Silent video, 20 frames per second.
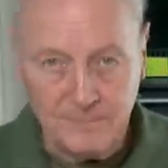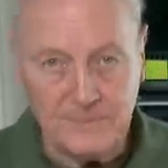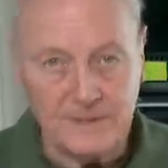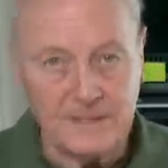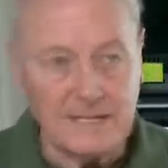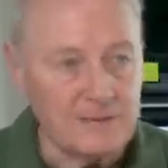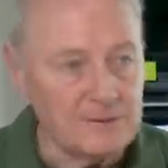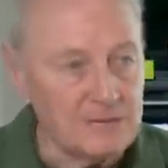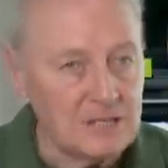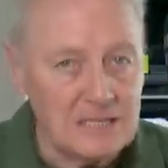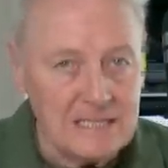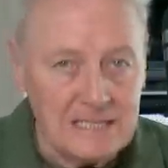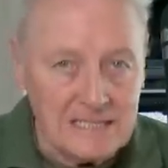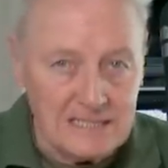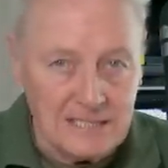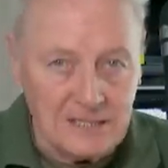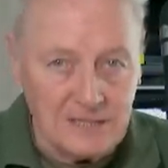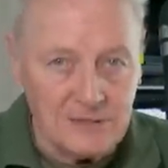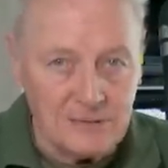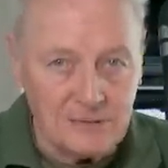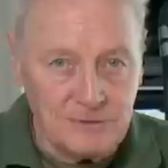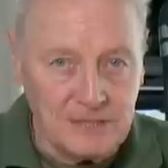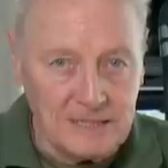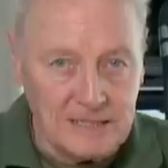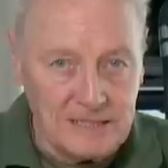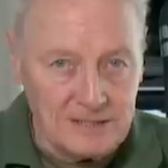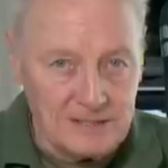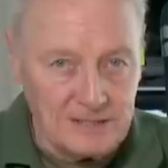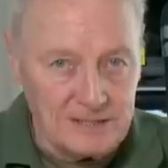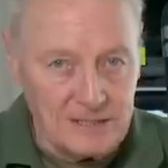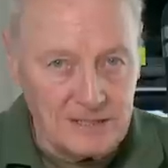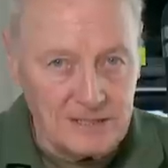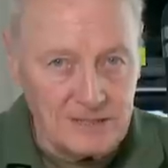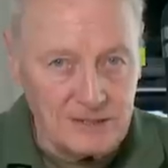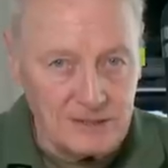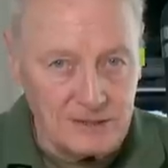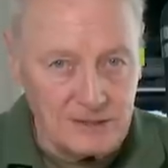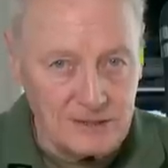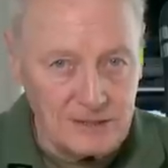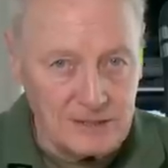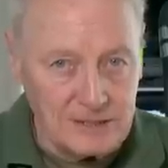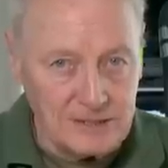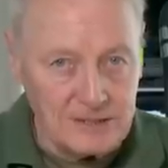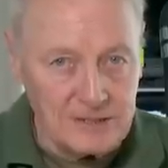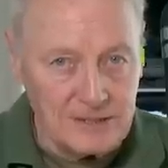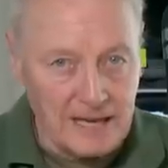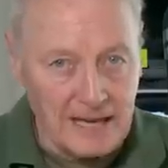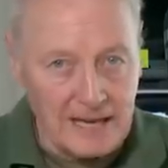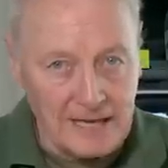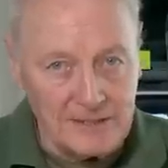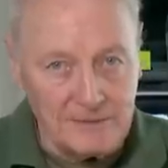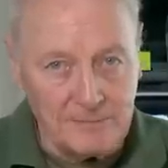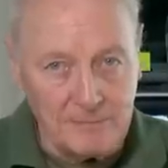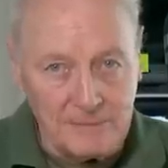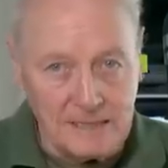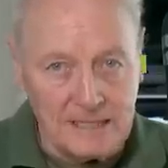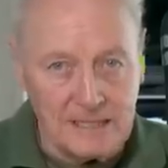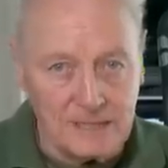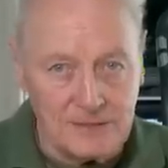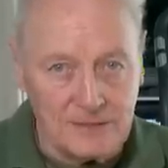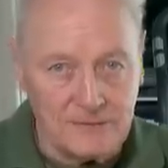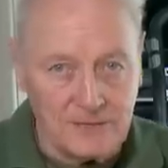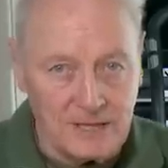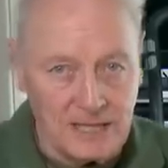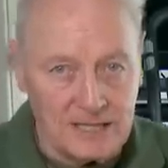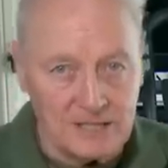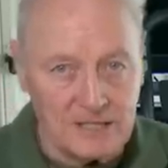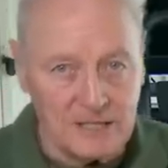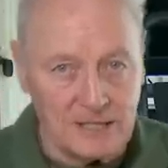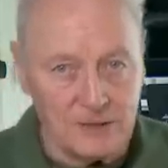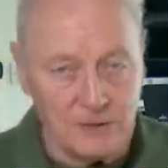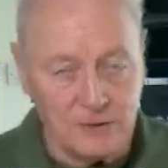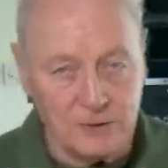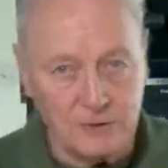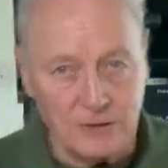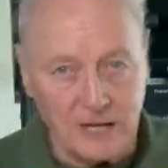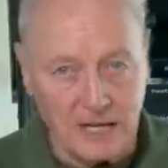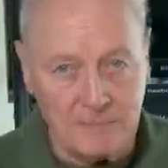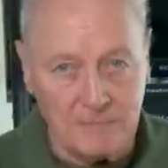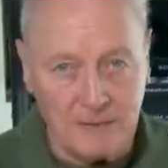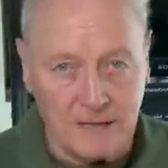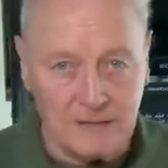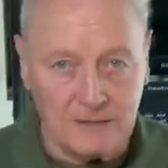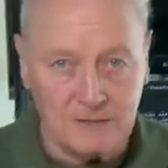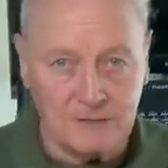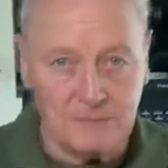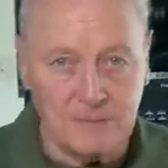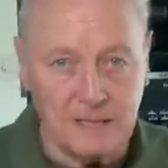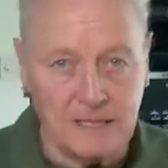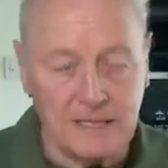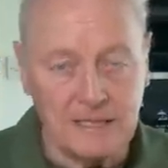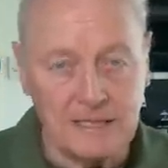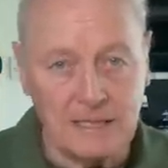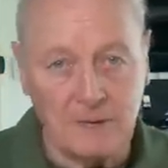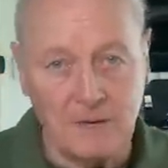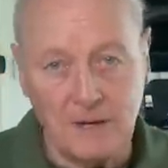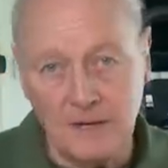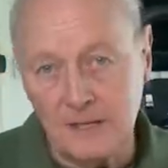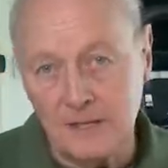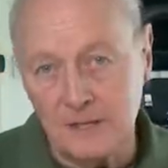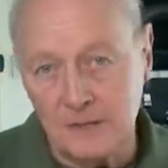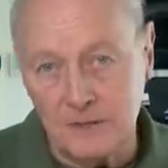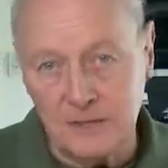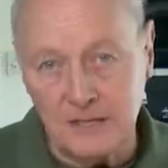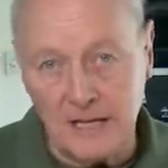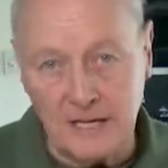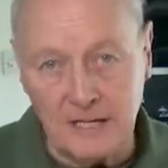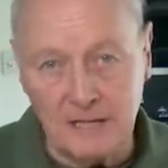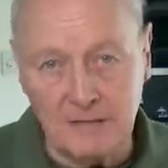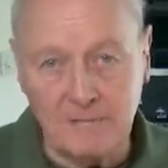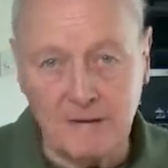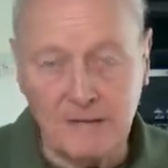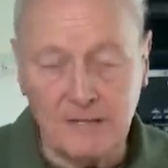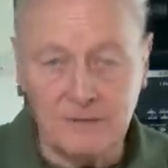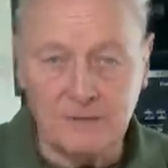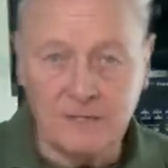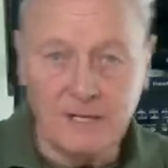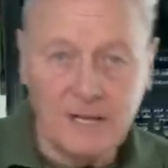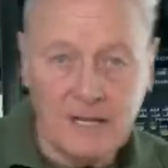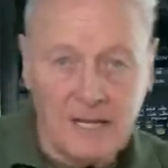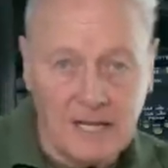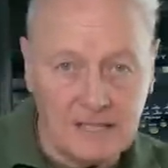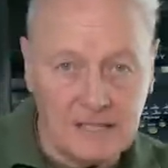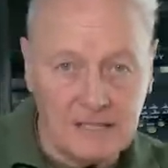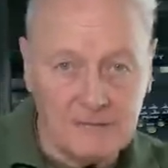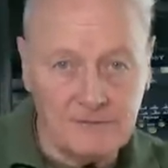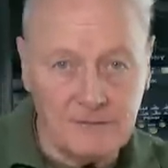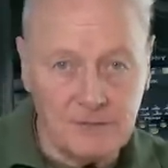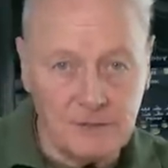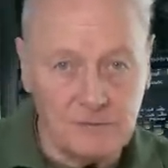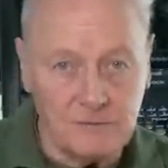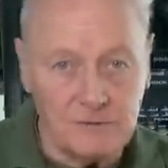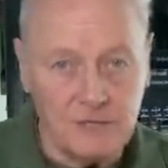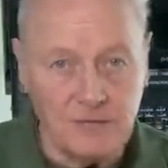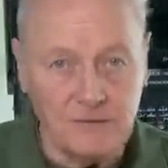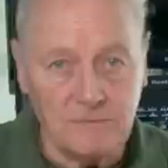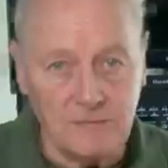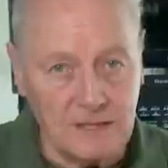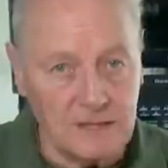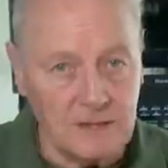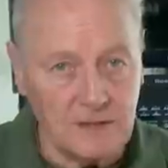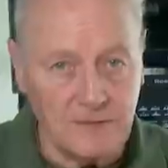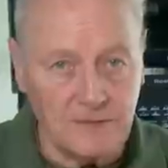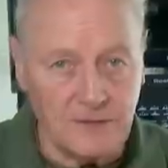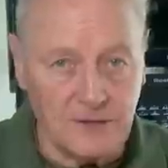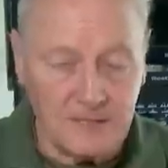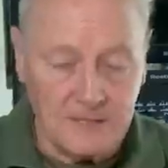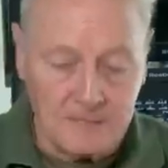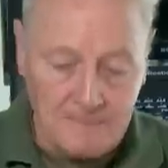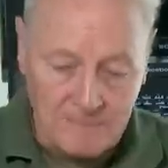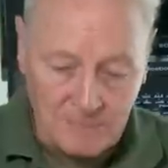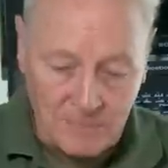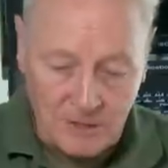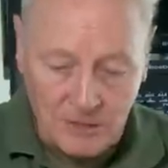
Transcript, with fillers: Now, clearly you'd need the distances and means of getting your track plan to me. Now, I use AnyRail, and if you don't, that's fine.